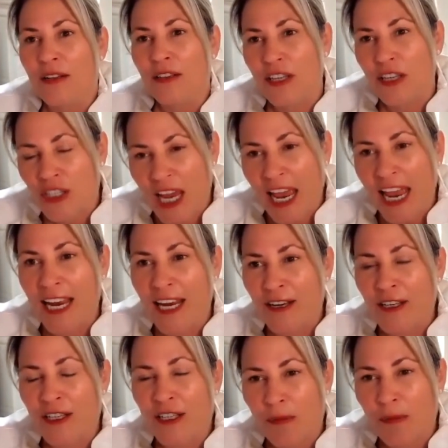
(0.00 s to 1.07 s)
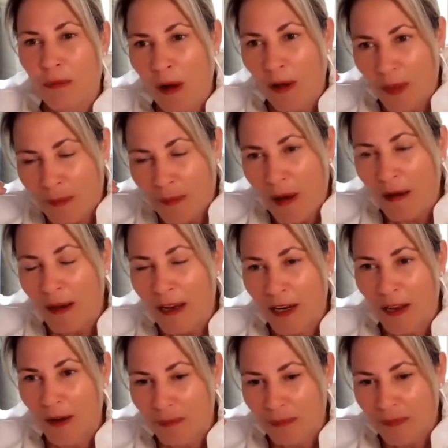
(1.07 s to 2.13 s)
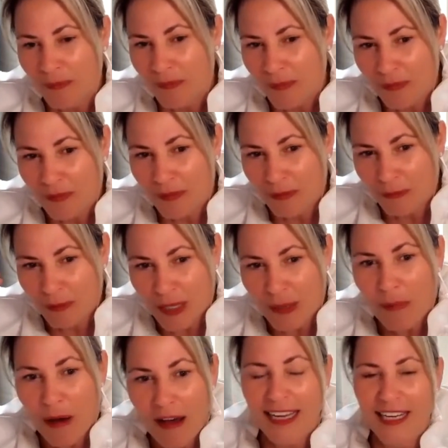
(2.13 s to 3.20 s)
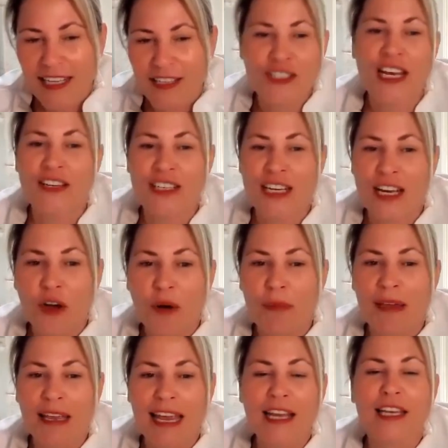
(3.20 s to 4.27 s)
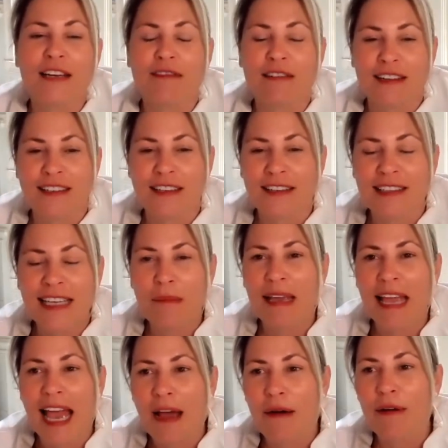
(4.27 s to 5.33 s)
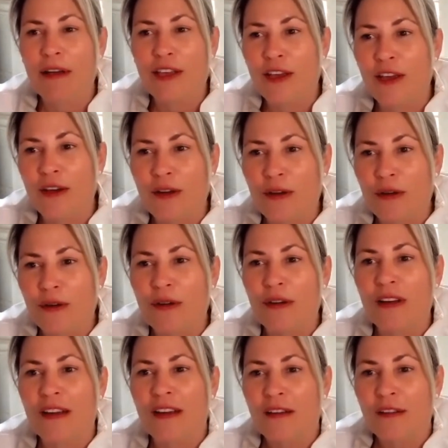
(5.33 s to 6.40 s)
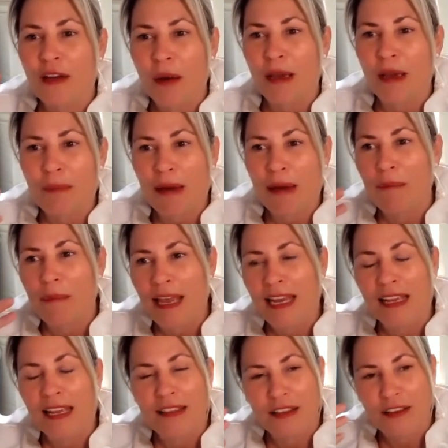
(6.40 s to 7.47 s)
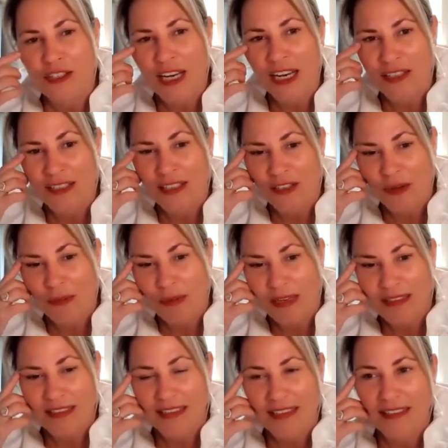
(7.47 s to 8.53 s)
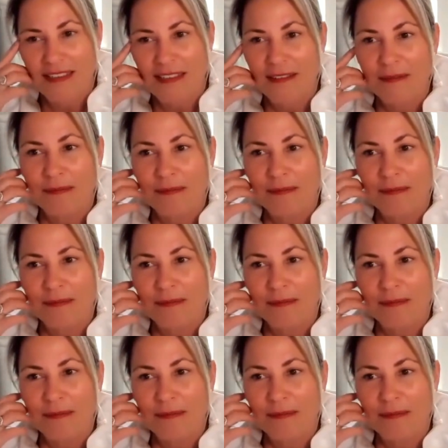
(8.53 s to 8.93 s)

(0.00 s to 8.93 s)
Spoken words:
to change while when the market is changing and not be ignorant. So tell me, how are you going about making those changes in your business?